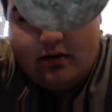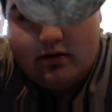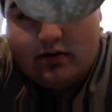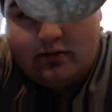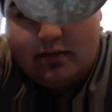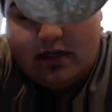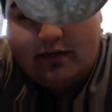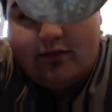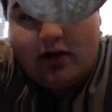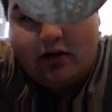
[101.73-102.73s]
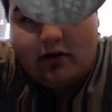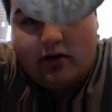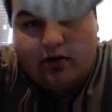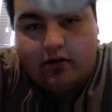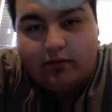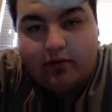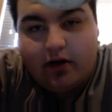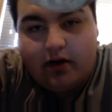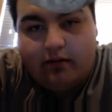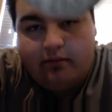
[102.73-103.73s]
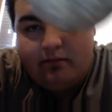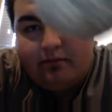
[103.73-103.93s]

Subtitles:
Some nice figuring on the bottom.